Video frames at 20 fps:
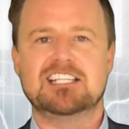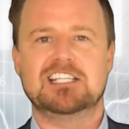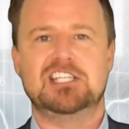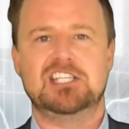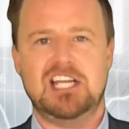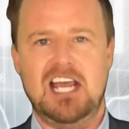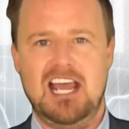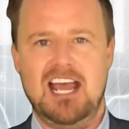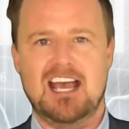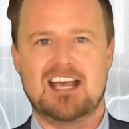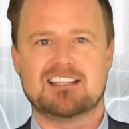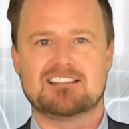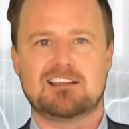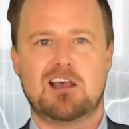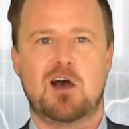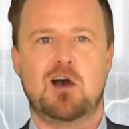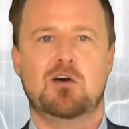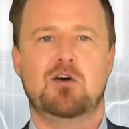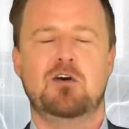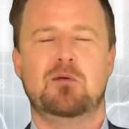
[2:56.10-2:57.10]
shares
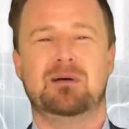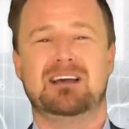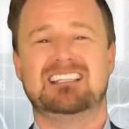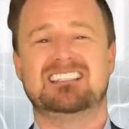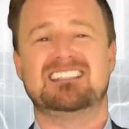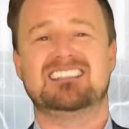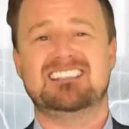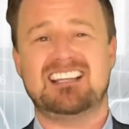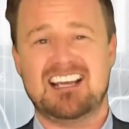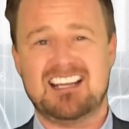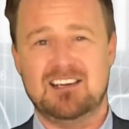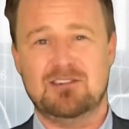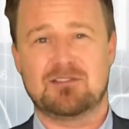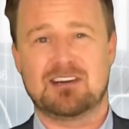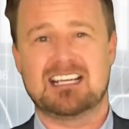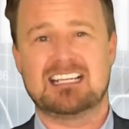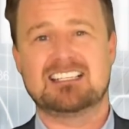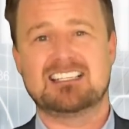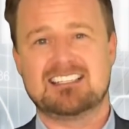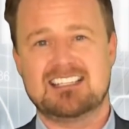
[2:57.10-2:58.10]
are up a
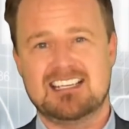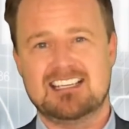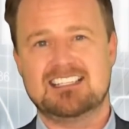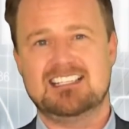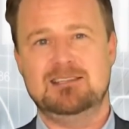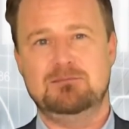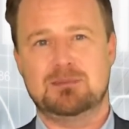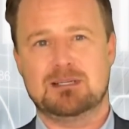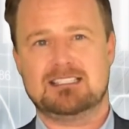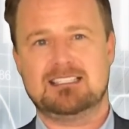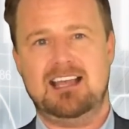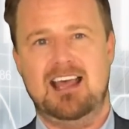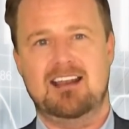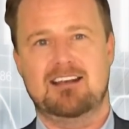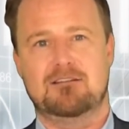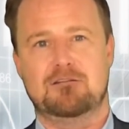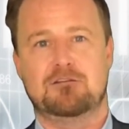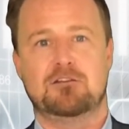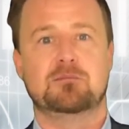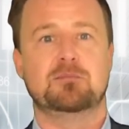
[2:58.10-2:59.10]
staggering
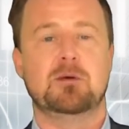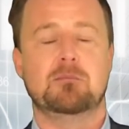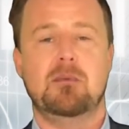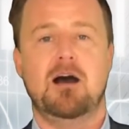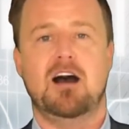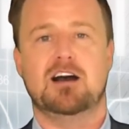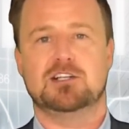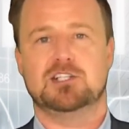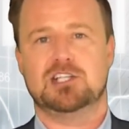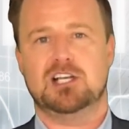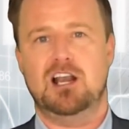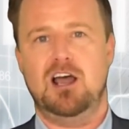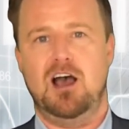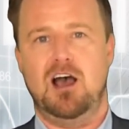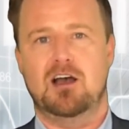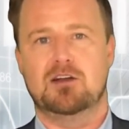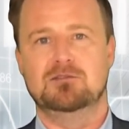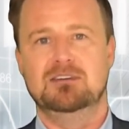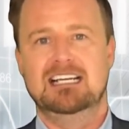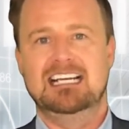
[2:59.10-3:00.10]
60% from the March
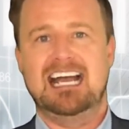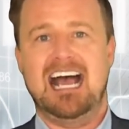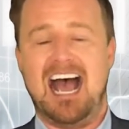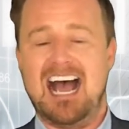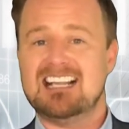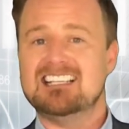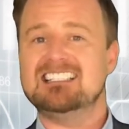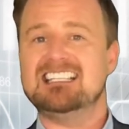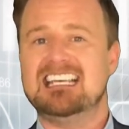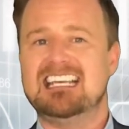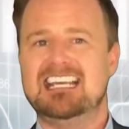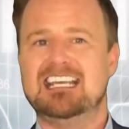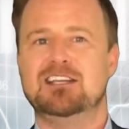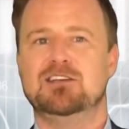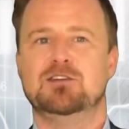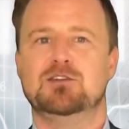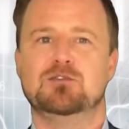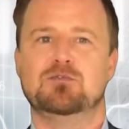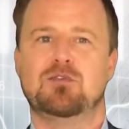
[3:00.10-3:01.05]
low and hit new